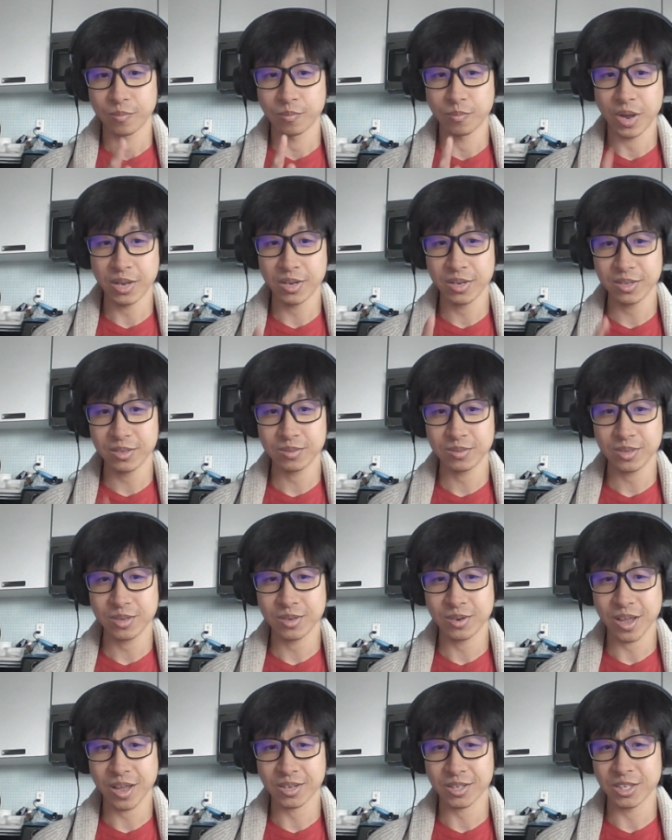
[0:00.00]
mining
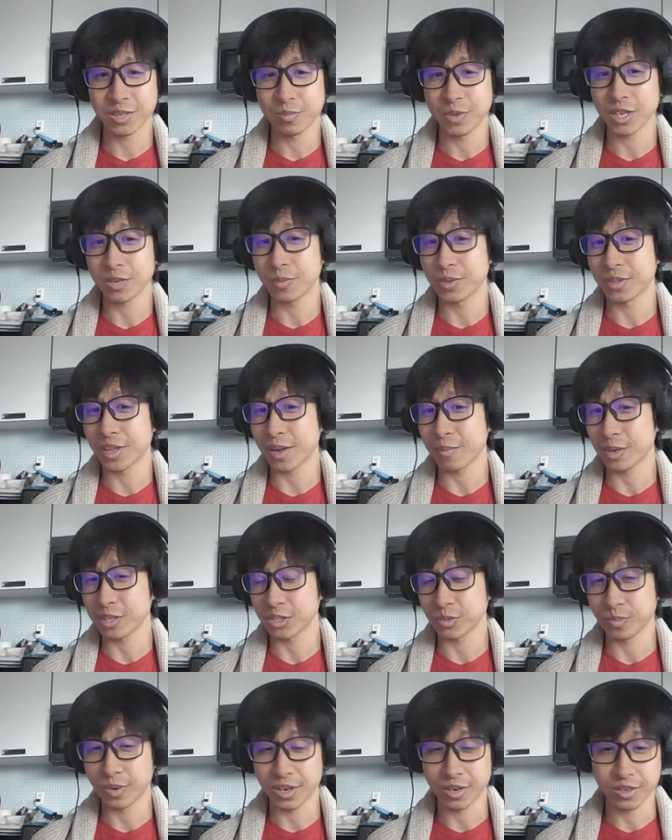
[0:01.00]
didn't actually make me that
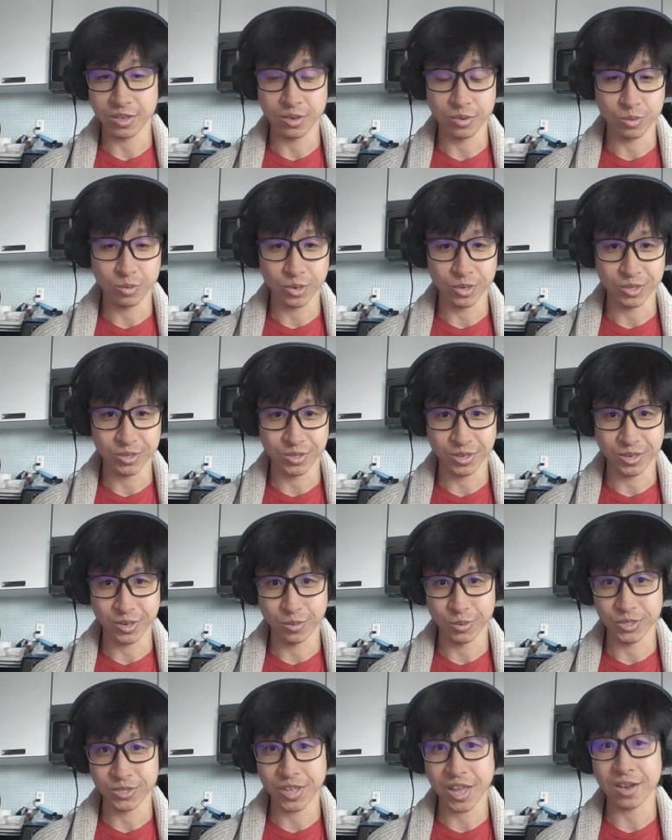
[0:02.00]
much money. It was uh,
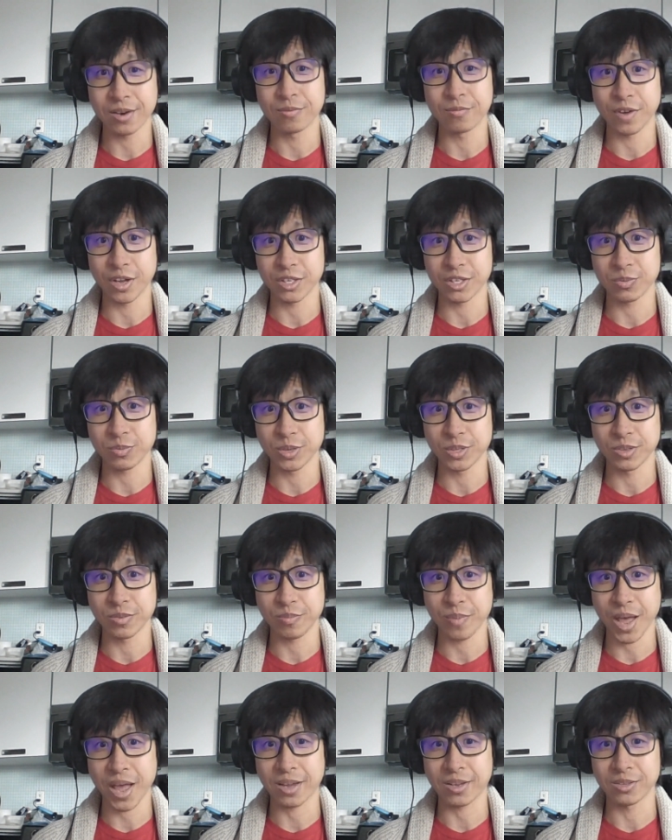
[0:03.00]
it was that
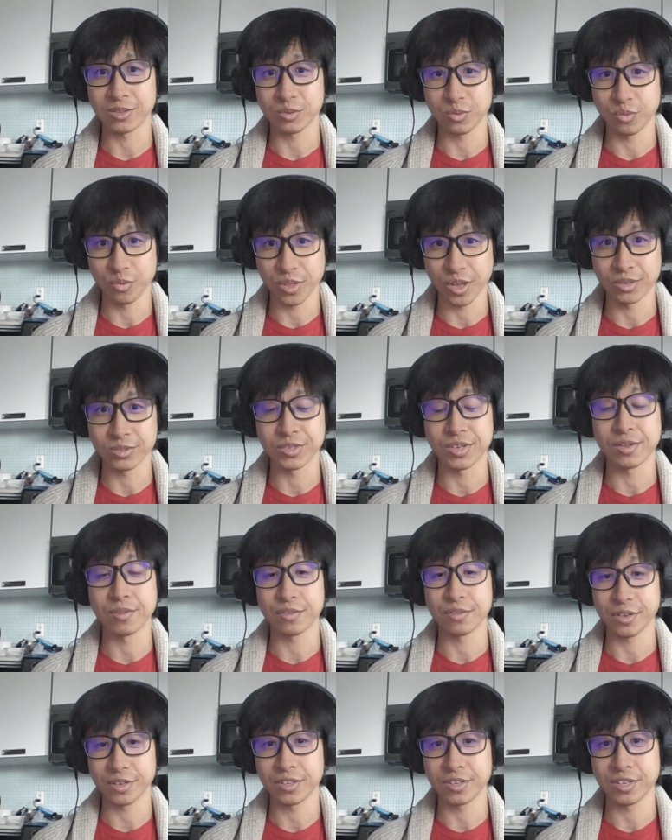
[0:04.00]
investment back in
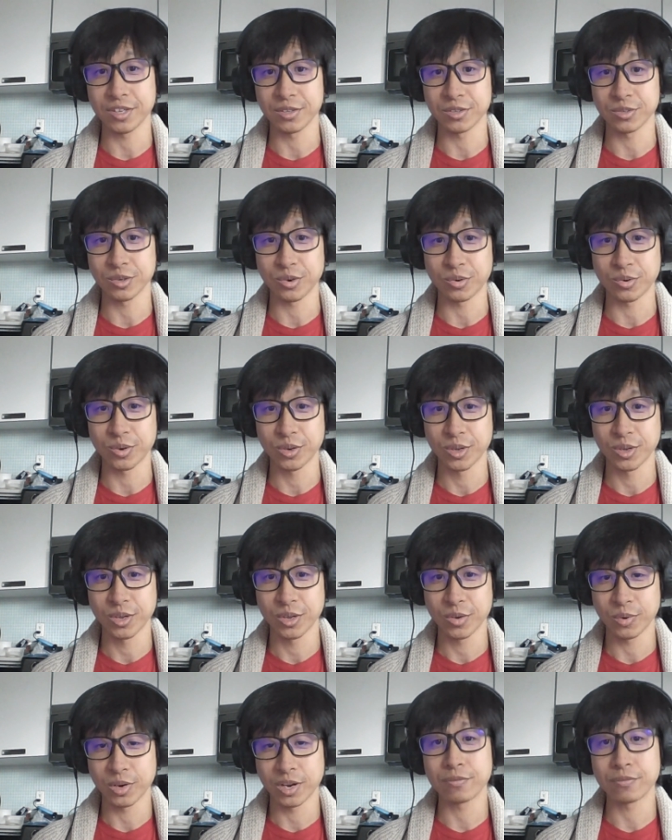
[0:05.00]
2013. So
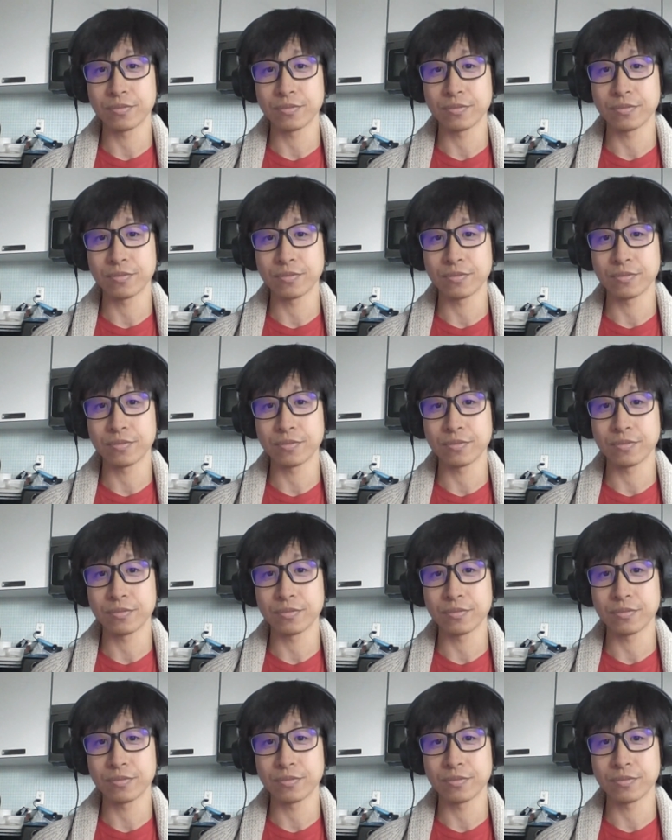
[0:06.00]
when I